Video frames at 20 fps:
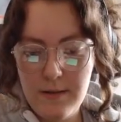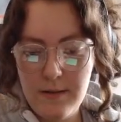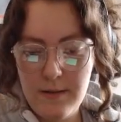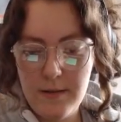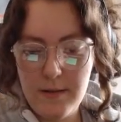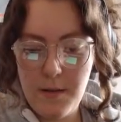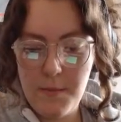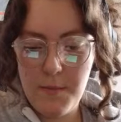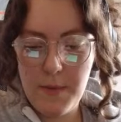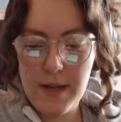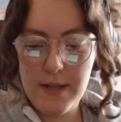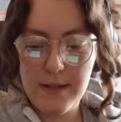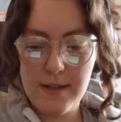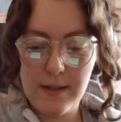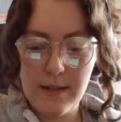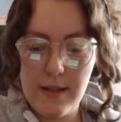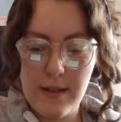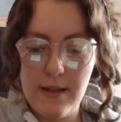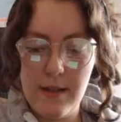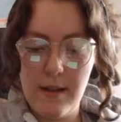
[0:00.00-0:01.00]
So
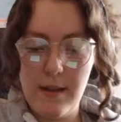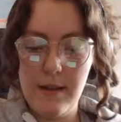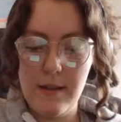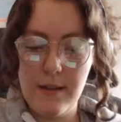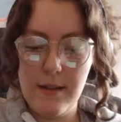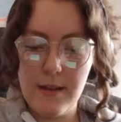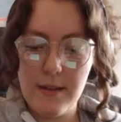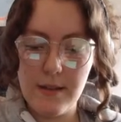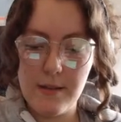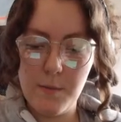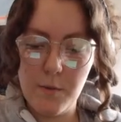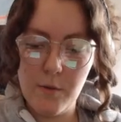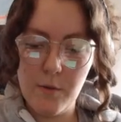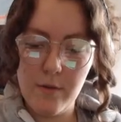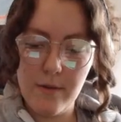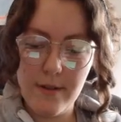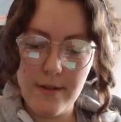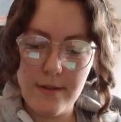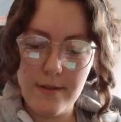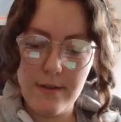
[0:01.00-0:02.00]
basically they're like
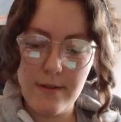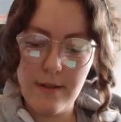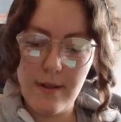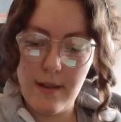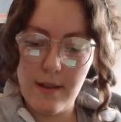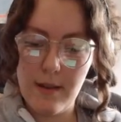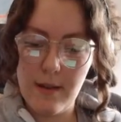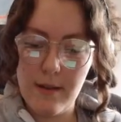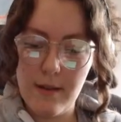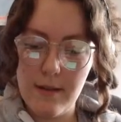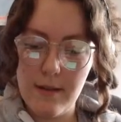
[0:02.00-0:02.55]
explorers, I think.